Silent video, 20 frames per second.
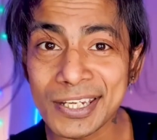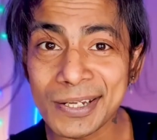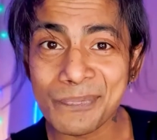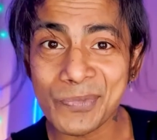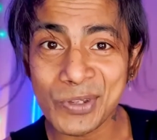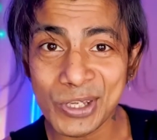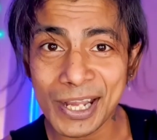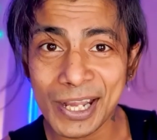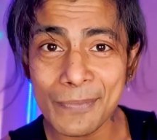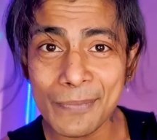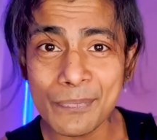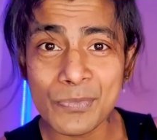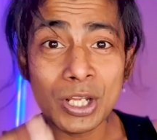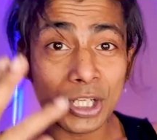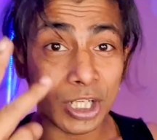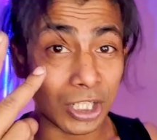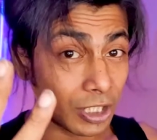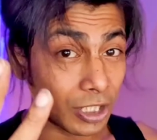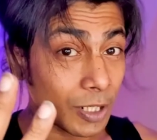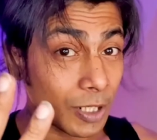Yeah, the
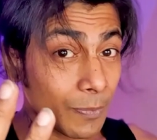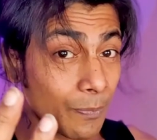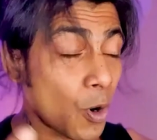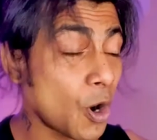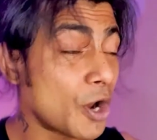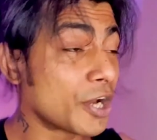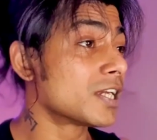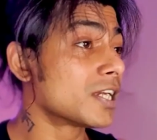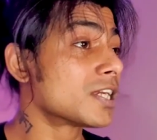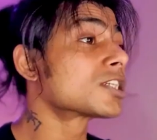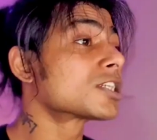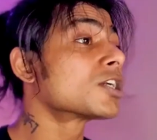third point is